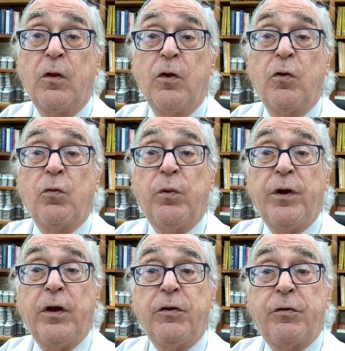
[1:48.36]
We
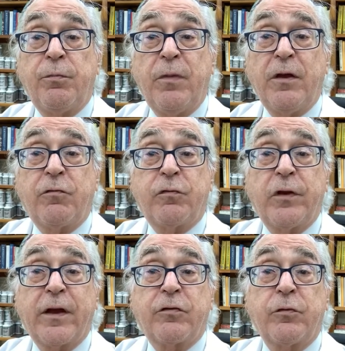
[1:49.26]
need to make
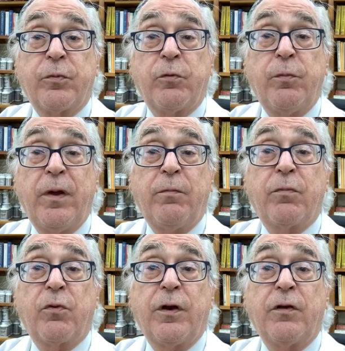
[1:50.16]
flexible
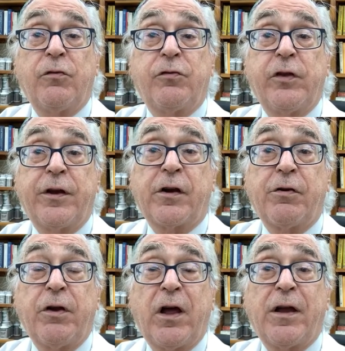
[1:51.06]
membranes that are
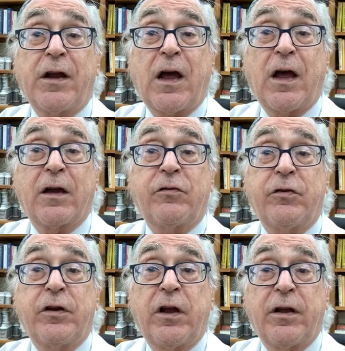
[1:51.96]
not
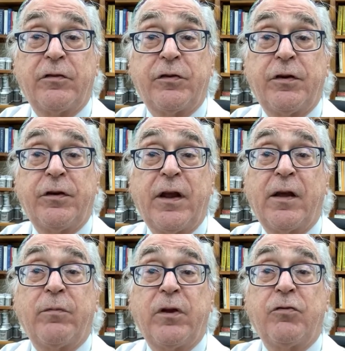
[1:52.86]
oxidized and
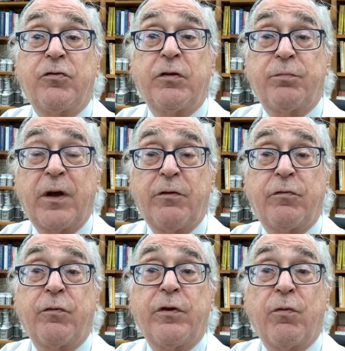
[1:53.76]
damaged by
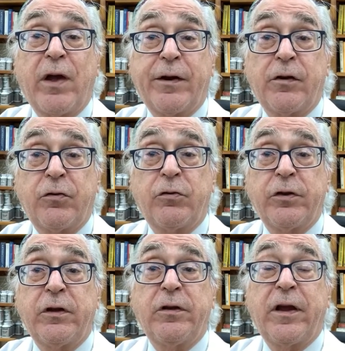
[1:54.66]
free radical
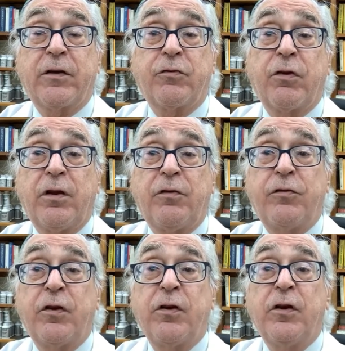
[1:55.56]
electrons
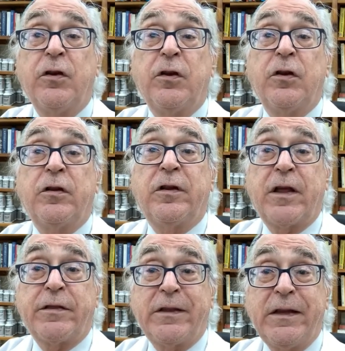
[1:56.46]

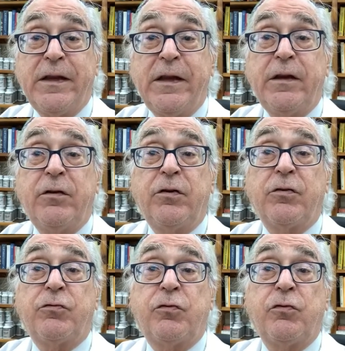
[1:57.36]
that lead
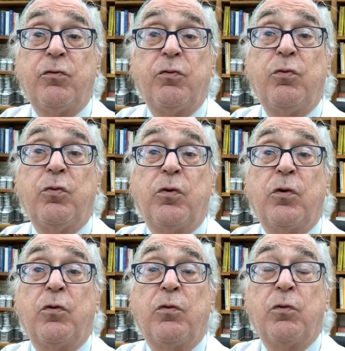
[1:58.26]
to
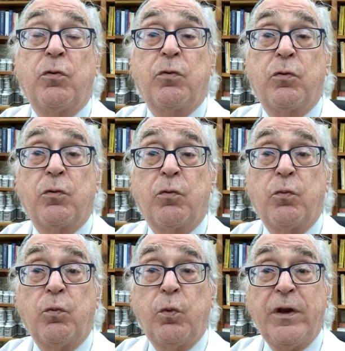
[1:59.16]

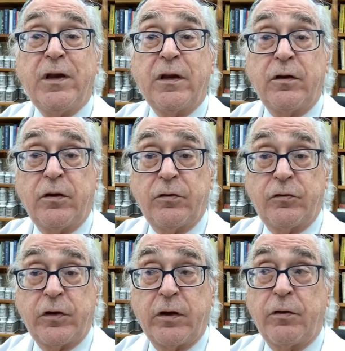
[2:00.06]
weakened
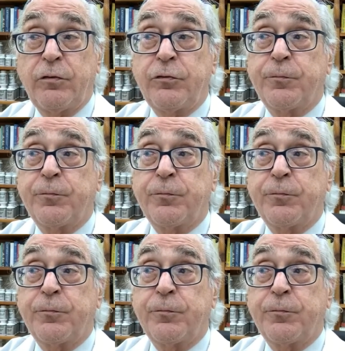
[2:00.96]
cells